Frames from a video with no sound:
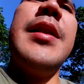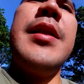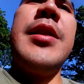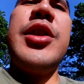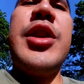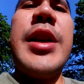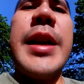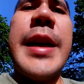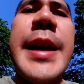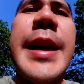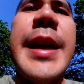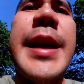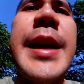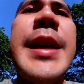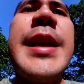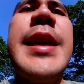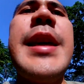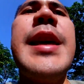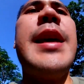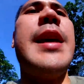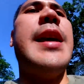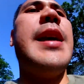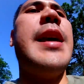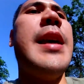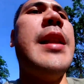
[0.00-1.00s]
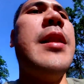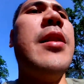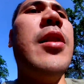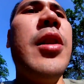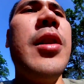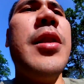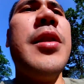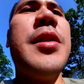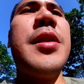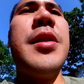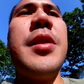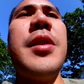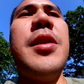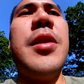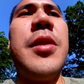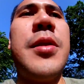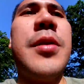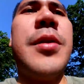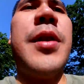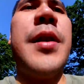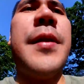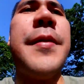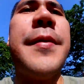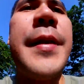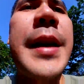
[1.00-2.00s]
Chai, and also to
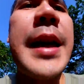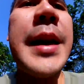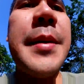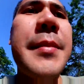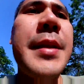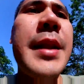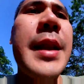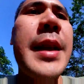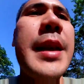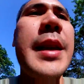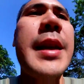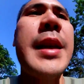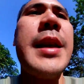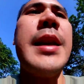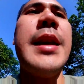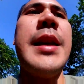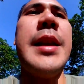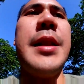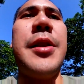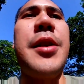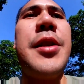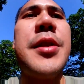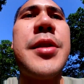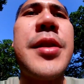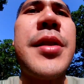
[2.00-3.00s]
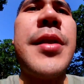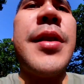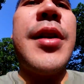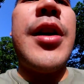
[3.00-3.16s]
her family, and also